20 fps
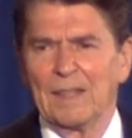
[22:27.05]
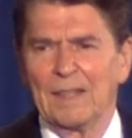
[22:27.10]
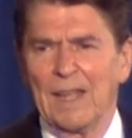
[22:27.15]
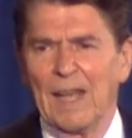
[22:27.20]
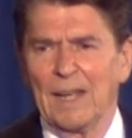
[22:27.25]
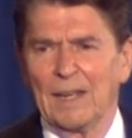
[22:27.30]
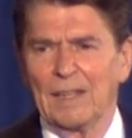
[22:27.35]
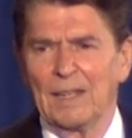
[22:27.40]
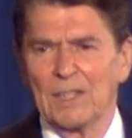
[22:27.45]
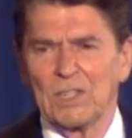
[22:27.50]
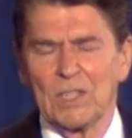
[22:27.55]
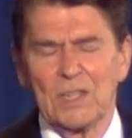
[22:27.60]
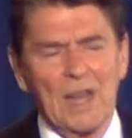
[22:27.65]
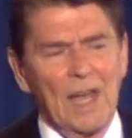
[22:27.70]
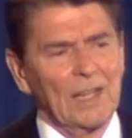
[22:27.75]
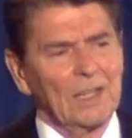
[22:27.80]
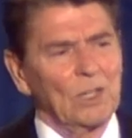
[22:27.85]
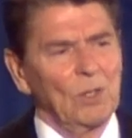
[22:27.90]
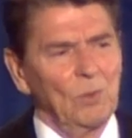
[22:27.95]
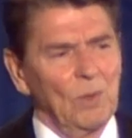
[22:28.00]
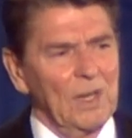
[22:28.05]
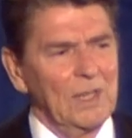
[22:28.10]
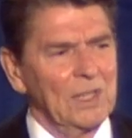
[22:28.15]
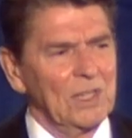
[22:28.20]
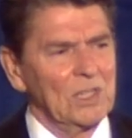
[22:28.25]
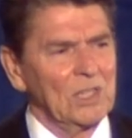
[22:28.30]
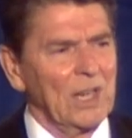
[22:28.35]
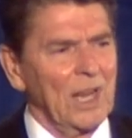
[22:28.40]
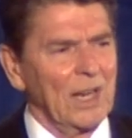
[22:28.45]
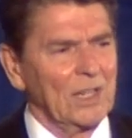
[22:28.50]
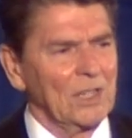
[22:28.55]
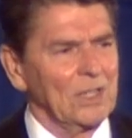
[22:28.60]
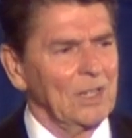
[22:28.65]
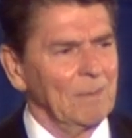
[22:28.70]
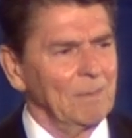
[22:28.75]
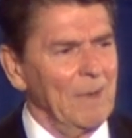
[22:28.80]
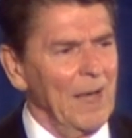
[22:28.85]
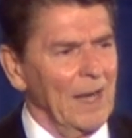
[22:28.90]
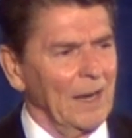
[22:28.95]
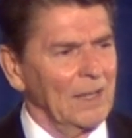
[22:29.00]
That is not the way the checks
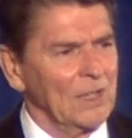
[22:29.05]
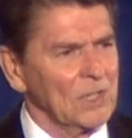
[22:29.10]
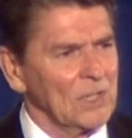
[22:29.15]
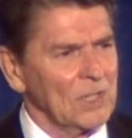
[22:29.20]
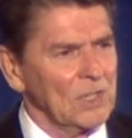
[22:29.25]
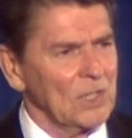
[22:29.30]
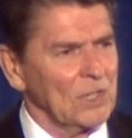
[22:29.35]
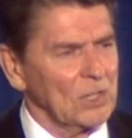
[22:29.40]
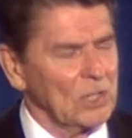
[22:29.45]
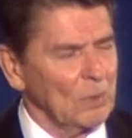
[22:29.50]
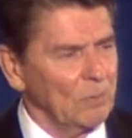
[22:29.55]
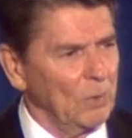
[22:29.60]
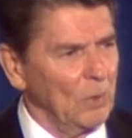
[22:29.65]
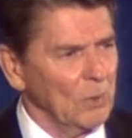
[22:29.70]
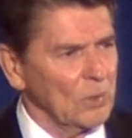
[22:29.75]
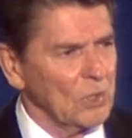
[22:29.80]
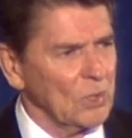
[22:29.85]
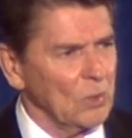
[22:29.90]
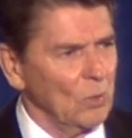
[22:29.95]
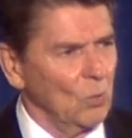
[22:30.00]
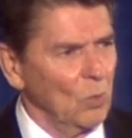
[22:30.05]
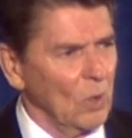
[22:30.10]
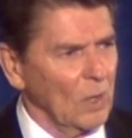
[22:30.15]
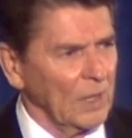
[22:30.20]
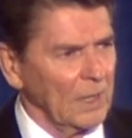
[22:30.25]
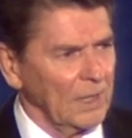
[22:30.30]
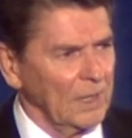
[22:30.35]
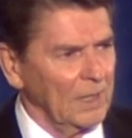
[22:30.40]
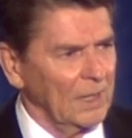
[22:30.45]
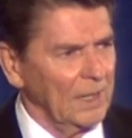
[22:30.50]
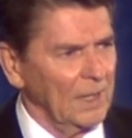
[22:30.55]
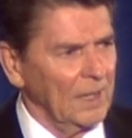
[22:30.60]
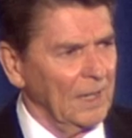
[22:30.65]
and balances are supposed to work.